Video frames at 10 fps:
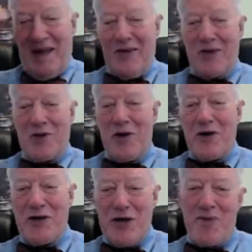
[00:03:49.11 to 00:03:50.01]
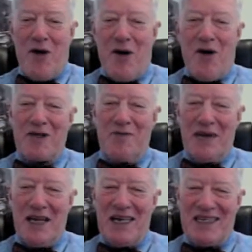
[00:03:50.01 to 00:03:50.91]
notorious earmarks,
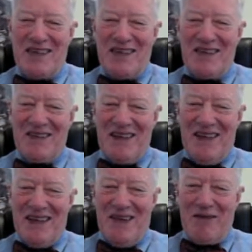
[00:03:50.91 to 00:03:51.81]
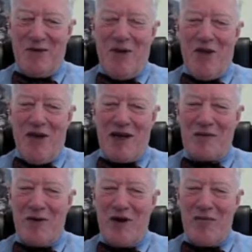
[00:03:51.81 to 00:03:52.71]
but that was the way
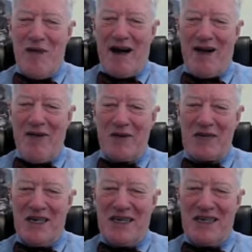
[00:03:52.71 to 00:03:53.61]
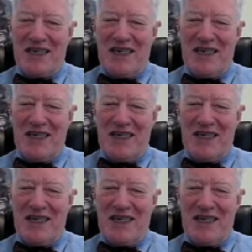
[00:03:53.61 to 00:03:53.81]
things were done back in those days.